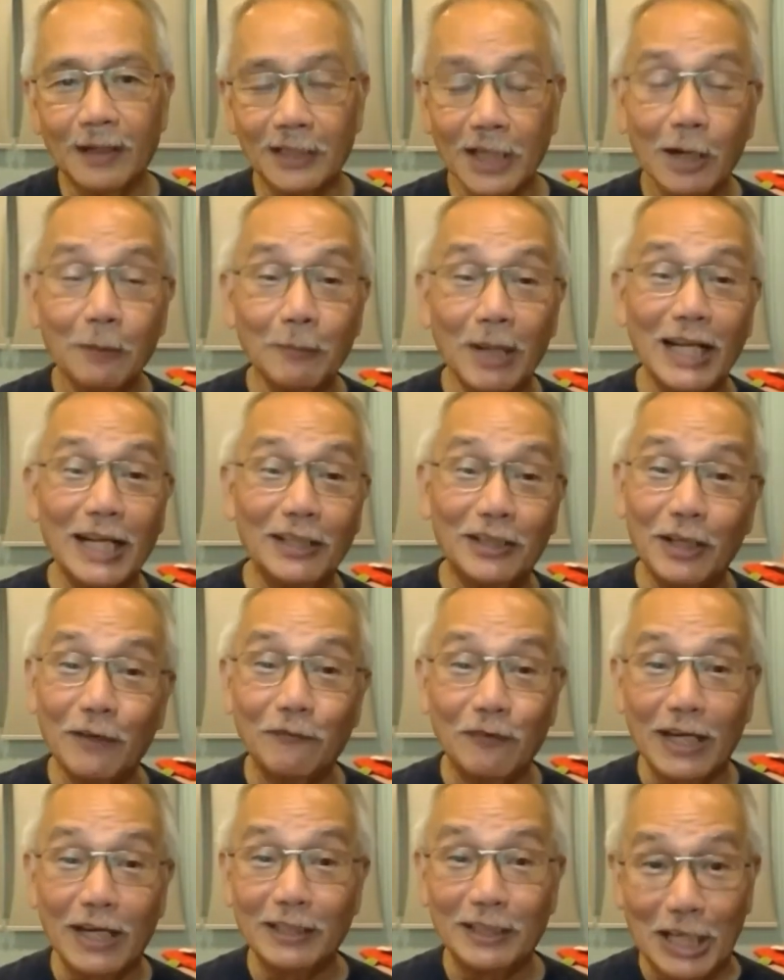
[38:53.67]
uh, there are many
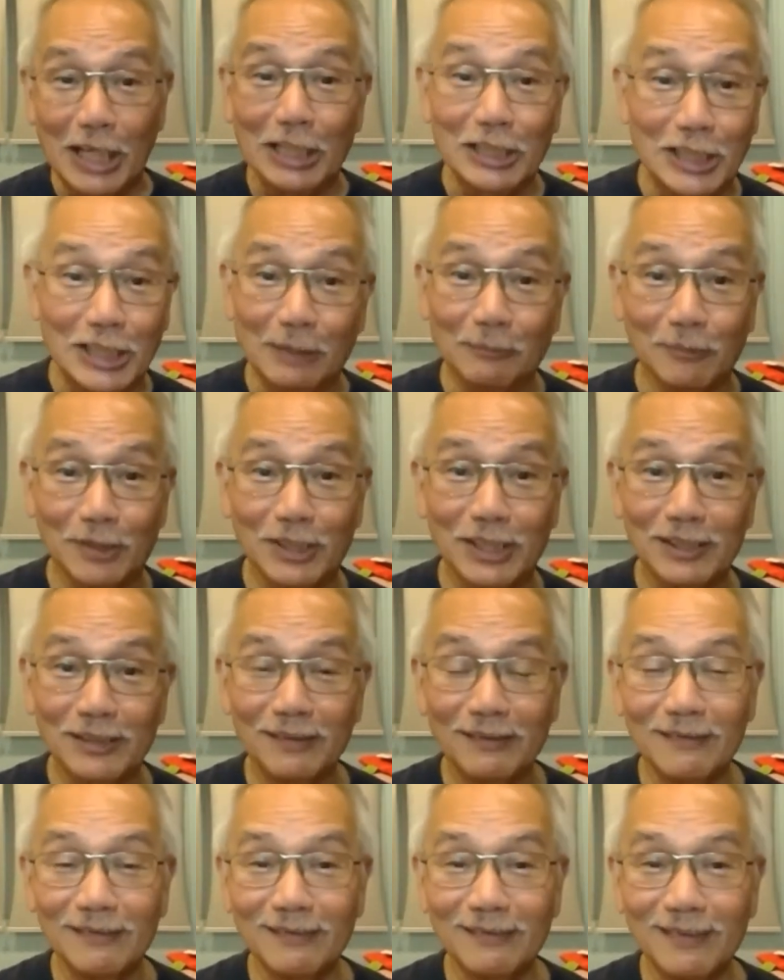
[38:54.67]
different
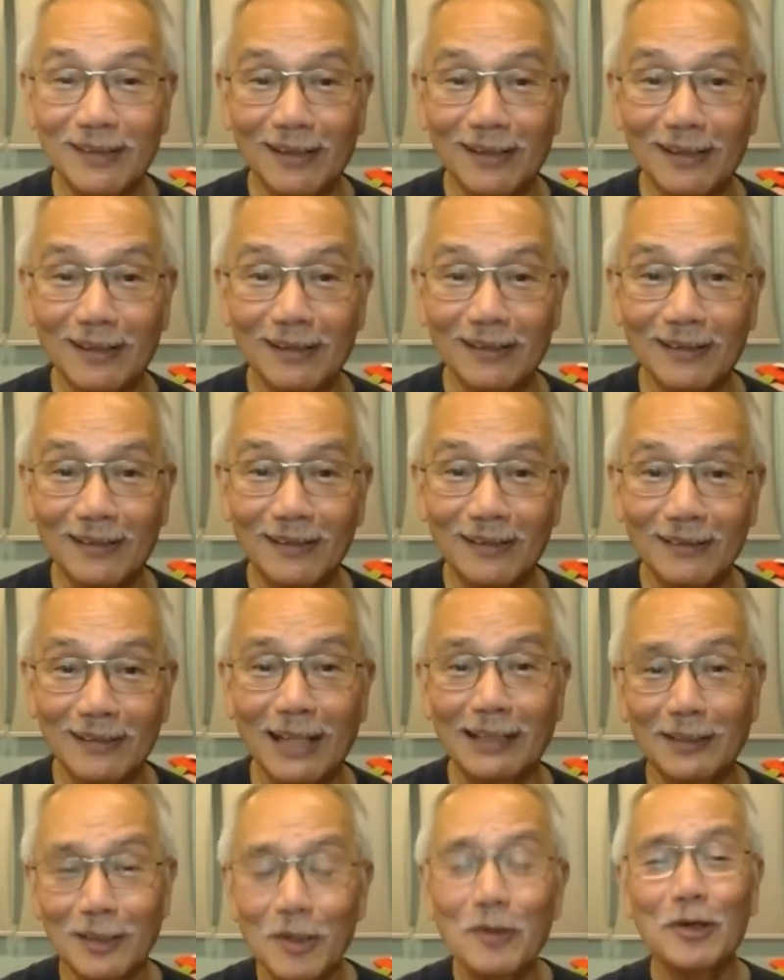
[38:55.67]
isms
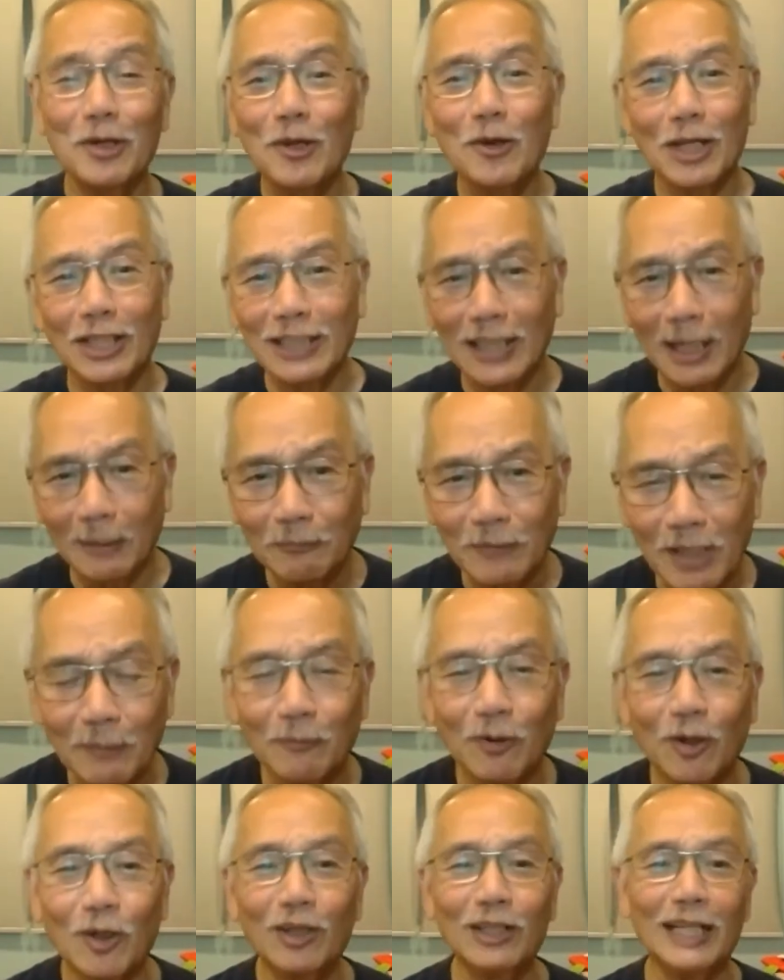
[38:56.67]
that you, you can lump
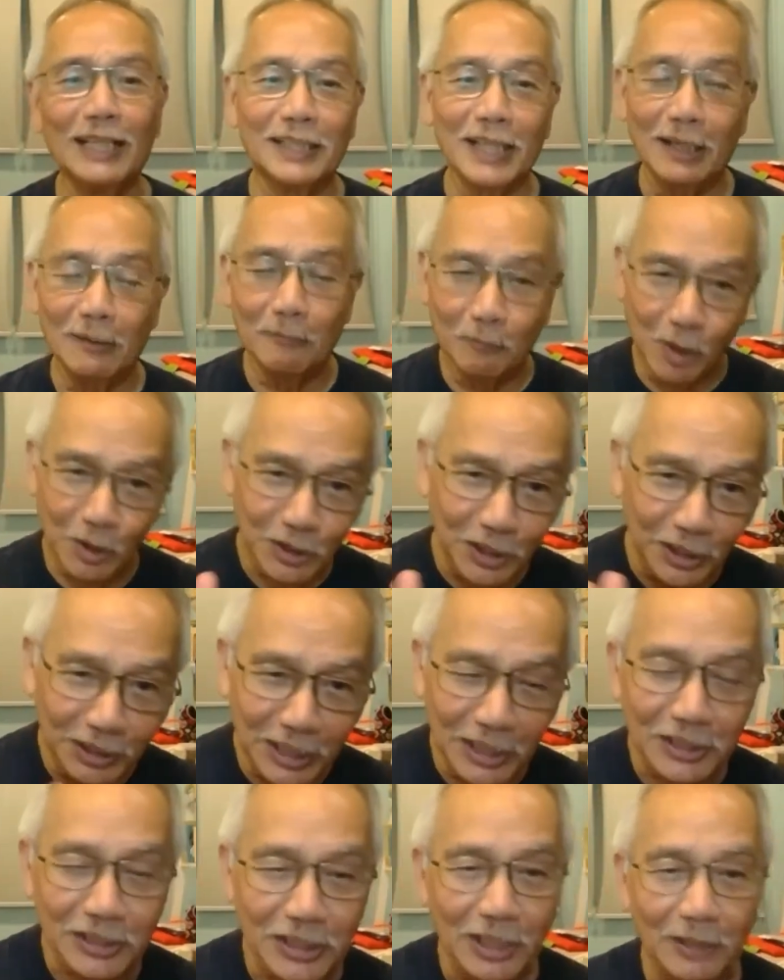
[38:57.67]
them all and say
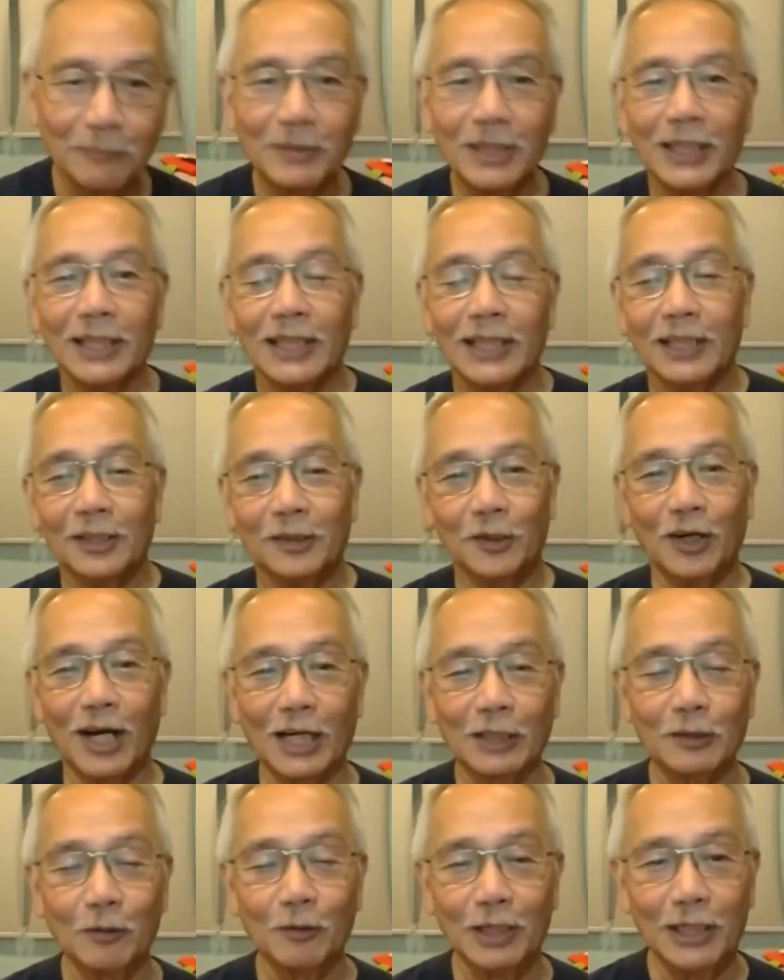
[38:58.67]
modernism,
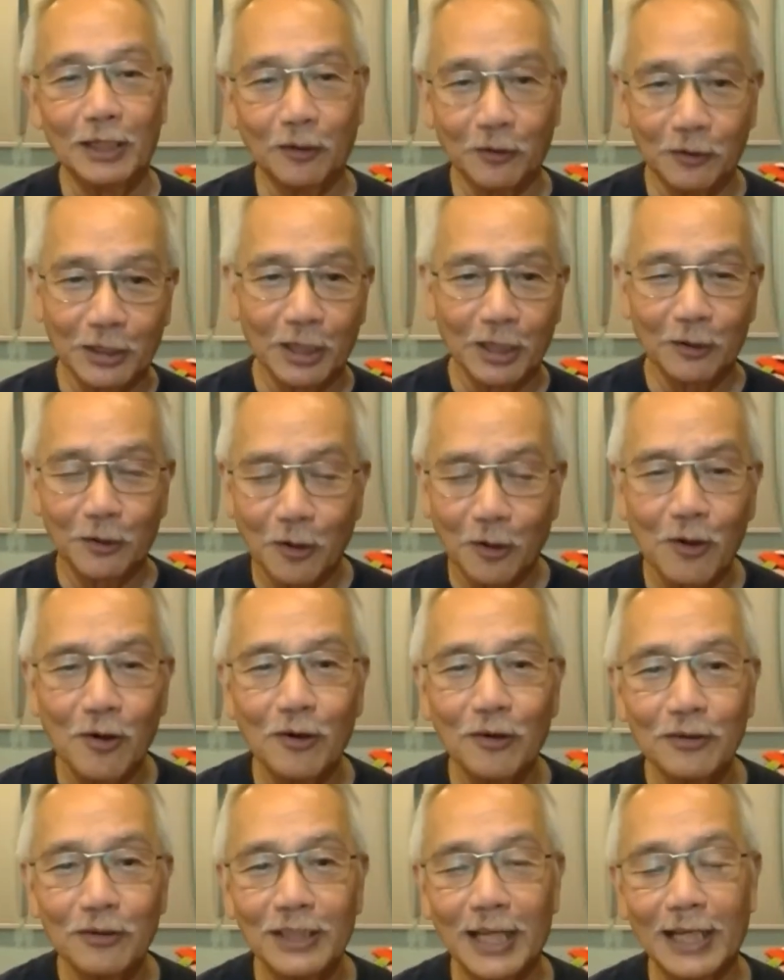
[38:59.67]
though actually on their
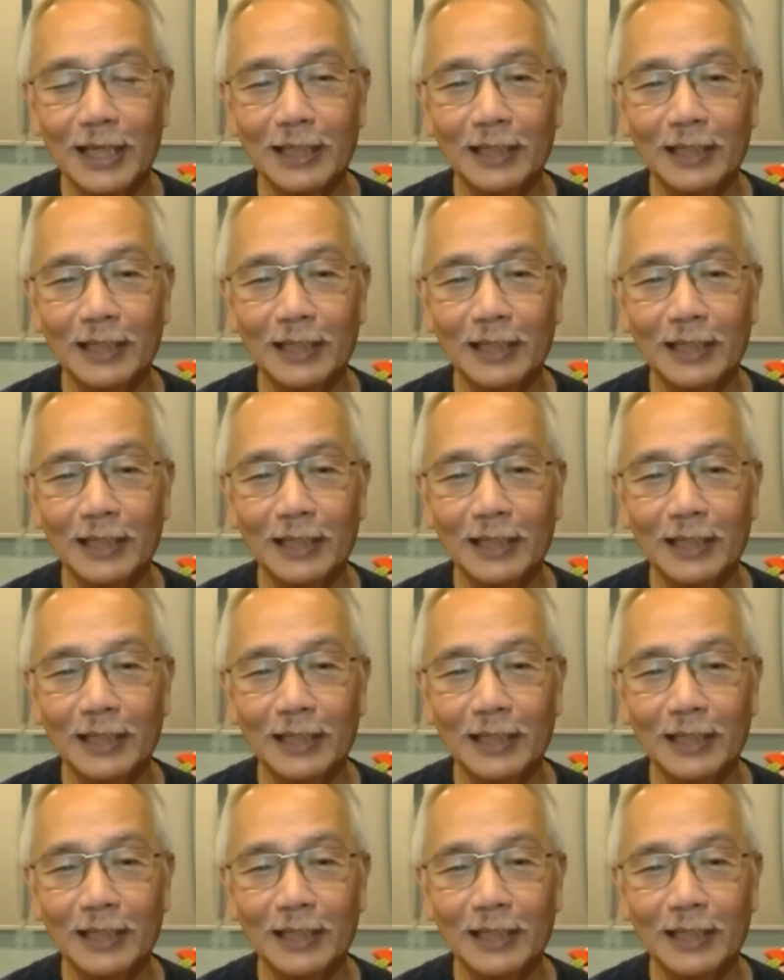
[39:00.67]
own